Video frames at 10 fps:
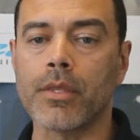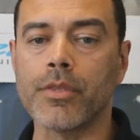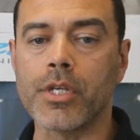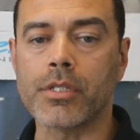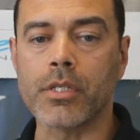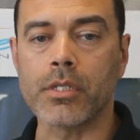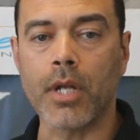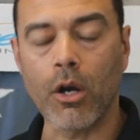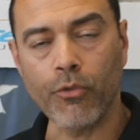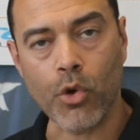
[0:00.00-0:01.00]
This is an
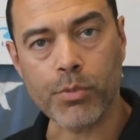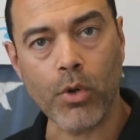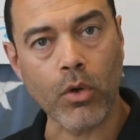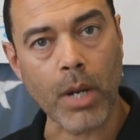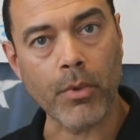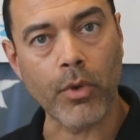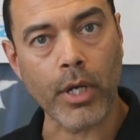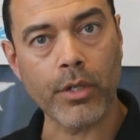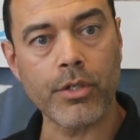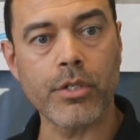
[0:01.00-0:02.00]
Air Force program of
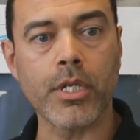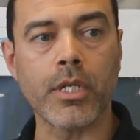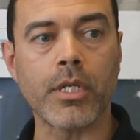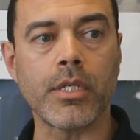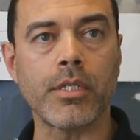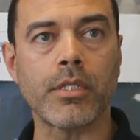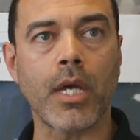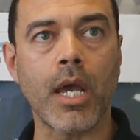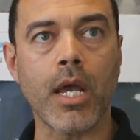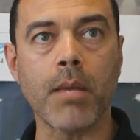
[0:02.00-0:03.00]
record. It is
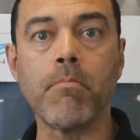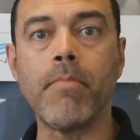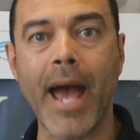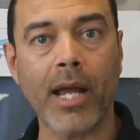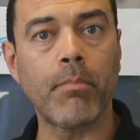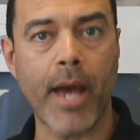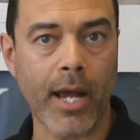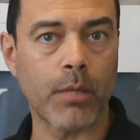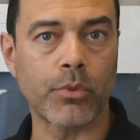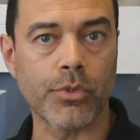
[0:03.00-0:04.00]
a
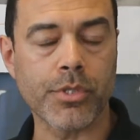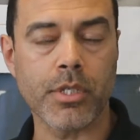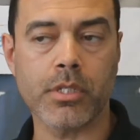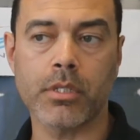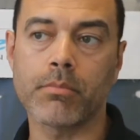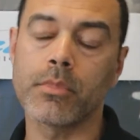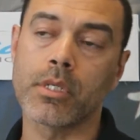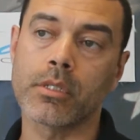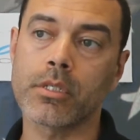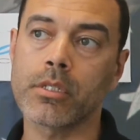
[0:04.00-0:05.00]
backpackable system.
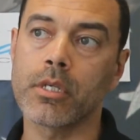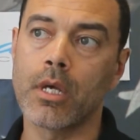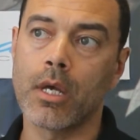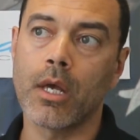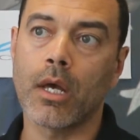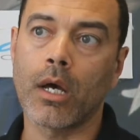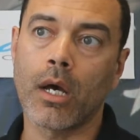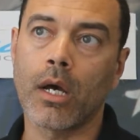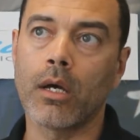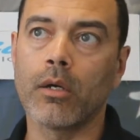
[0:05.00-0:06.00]
It's
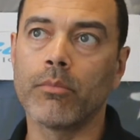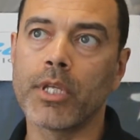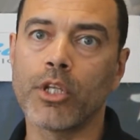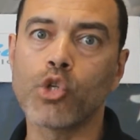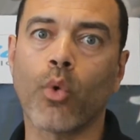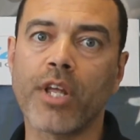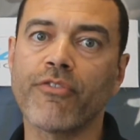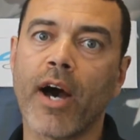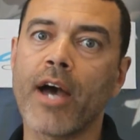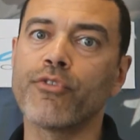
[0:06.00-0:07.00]
in the
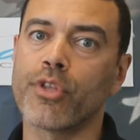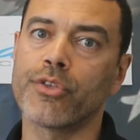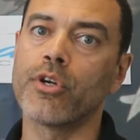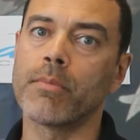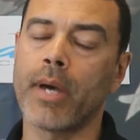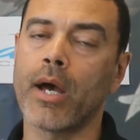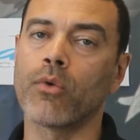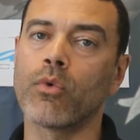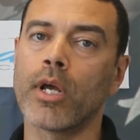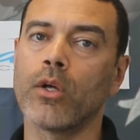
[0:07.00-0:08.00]
25 to 30
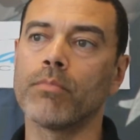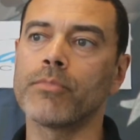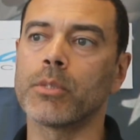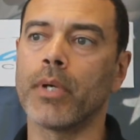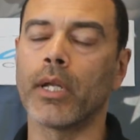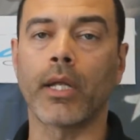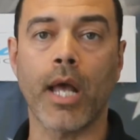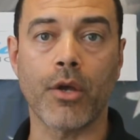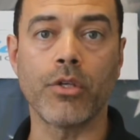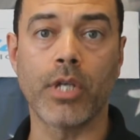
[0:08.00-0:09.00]
pound realm, depending on
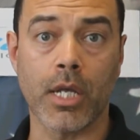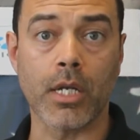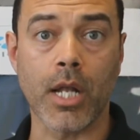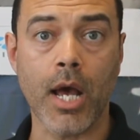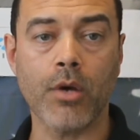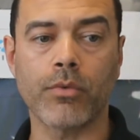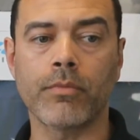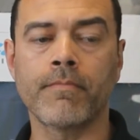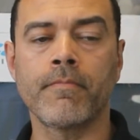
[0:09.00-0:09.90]
how you kit it out.